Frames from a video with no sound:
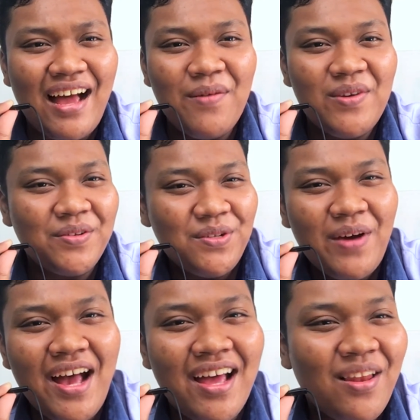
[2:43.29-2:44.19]
I have no clue
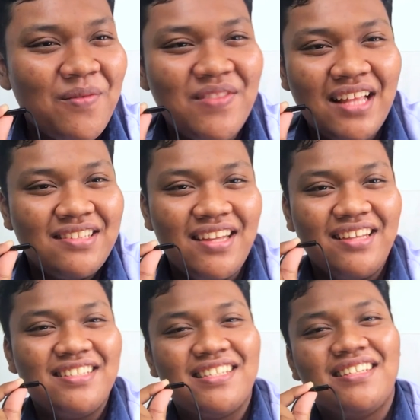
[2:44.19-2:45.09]
why I love that
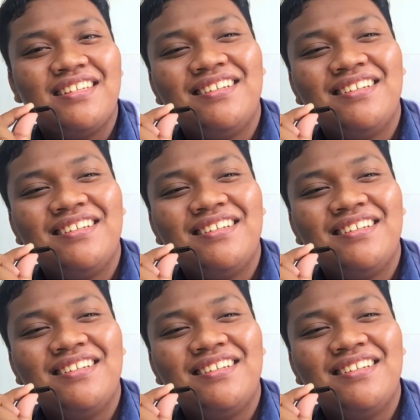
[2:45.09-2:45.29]
things.